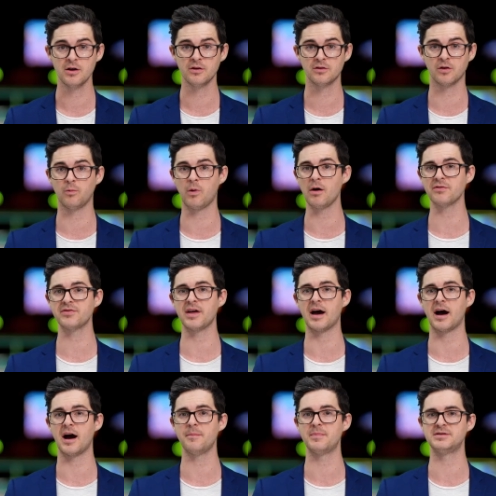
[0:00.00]
So, whilst there
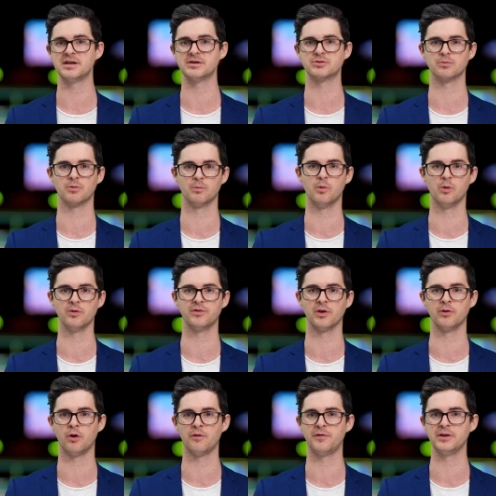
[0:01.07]
are potential rewards
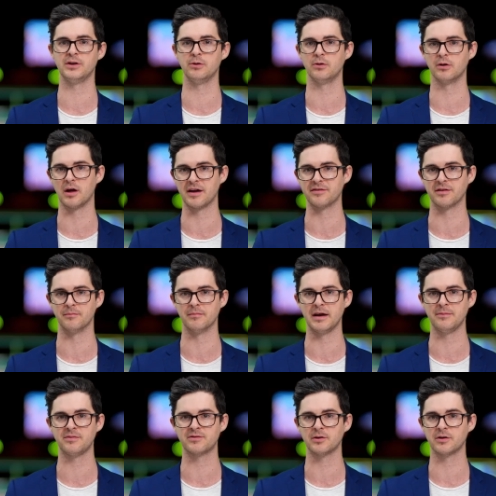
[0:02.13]
on offer utilizing
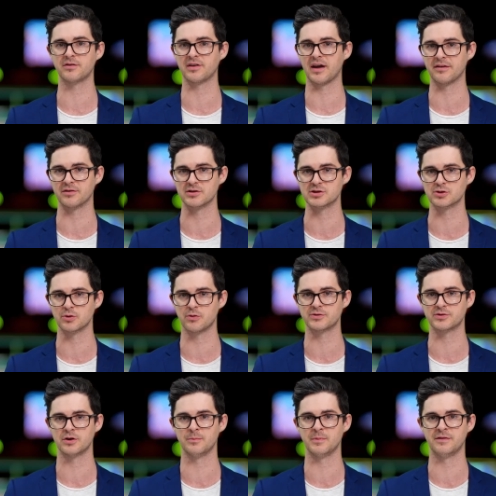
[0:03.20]
meme stocks as a short
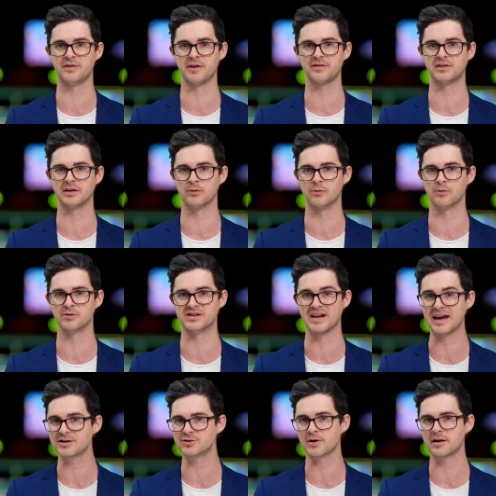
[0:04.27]
term investing or
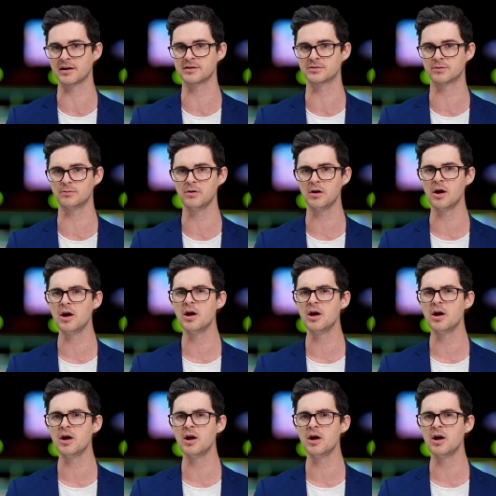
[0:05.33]
day trading tool,